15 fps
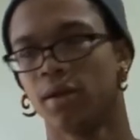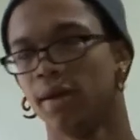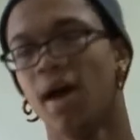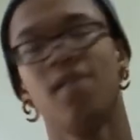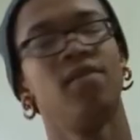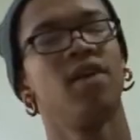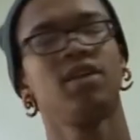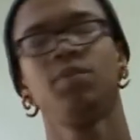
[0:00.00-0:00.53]
And
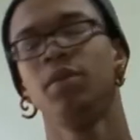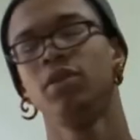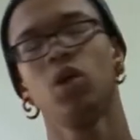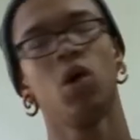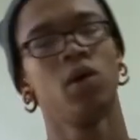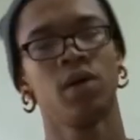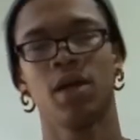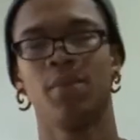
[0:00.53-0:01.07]
I've actually been
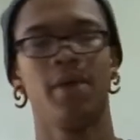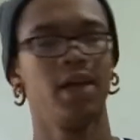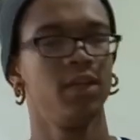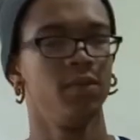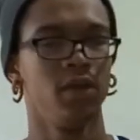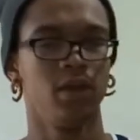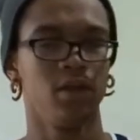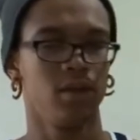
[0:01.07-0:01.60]
told that it
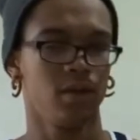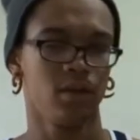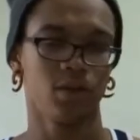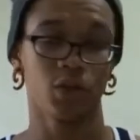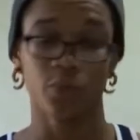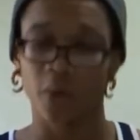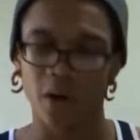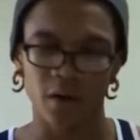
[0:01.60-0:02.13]
makes me
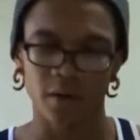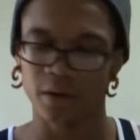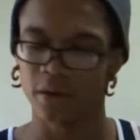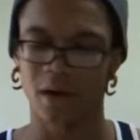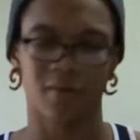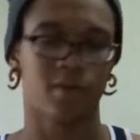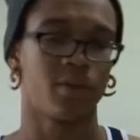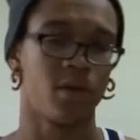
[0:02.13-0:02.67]
smarter than
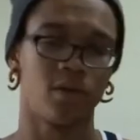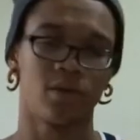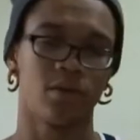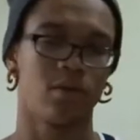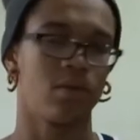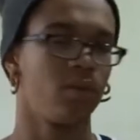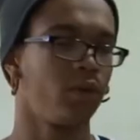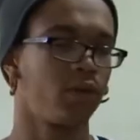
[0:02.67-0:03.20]
your average person,
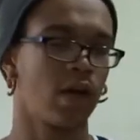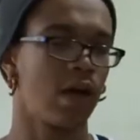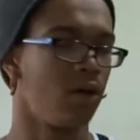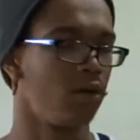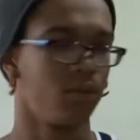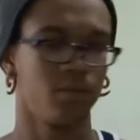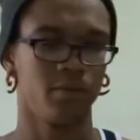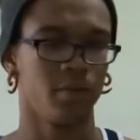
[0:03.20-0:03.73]
which I
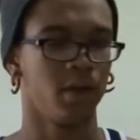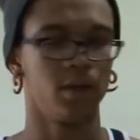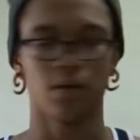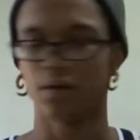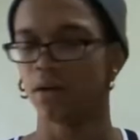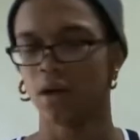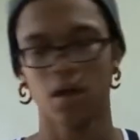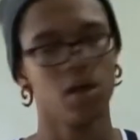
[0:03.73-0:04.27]
mean,
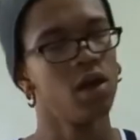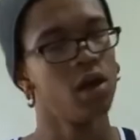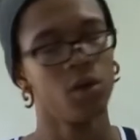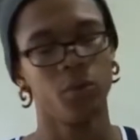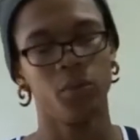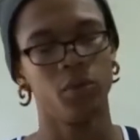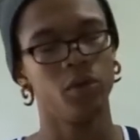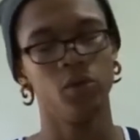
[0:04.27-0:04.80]

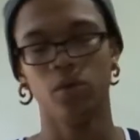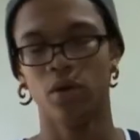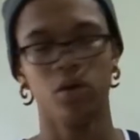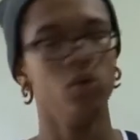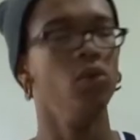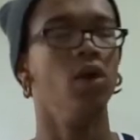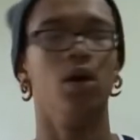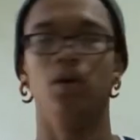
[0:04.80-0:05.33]

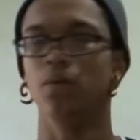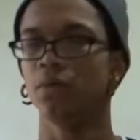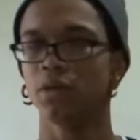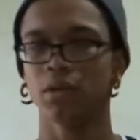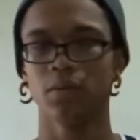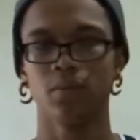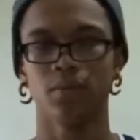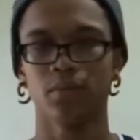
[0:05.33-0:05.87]
who
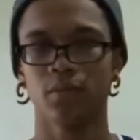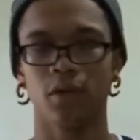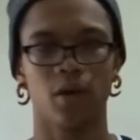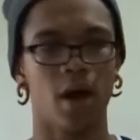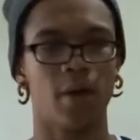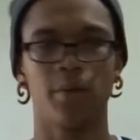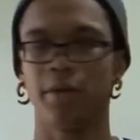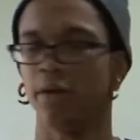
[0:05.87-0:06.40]
knows? You
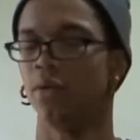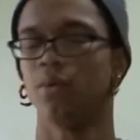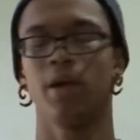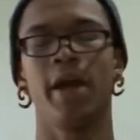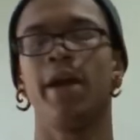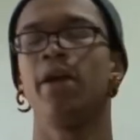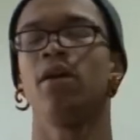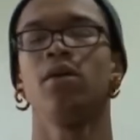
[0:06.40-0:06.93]
know, I really don't
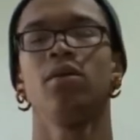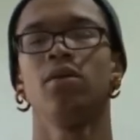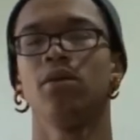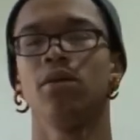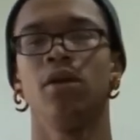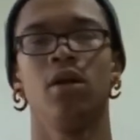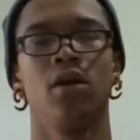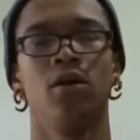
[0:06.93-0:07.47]
care,
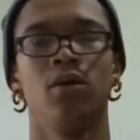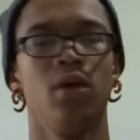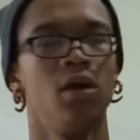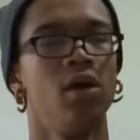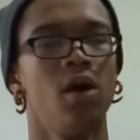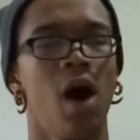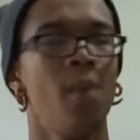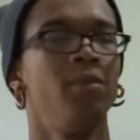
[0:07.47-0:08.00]
you know.
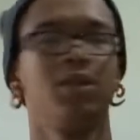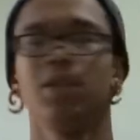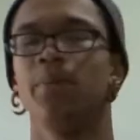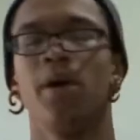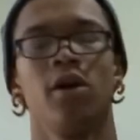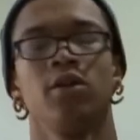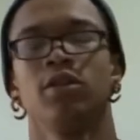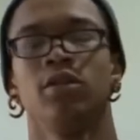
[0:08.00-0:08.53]
I'm just
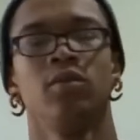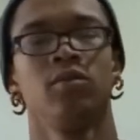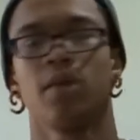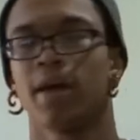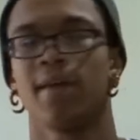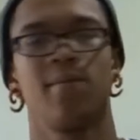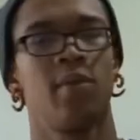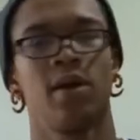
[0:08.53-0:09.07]
a person
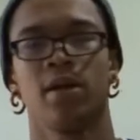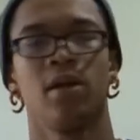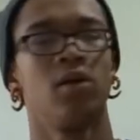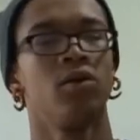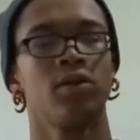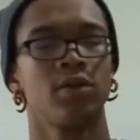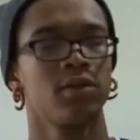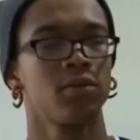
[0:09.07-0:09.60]
like everybody
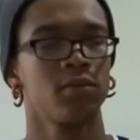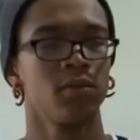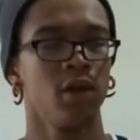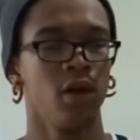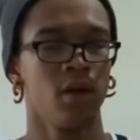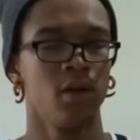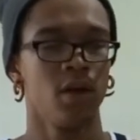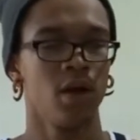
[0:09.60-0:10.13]
else,
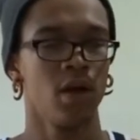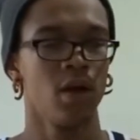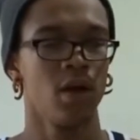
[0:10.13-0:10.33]
you know.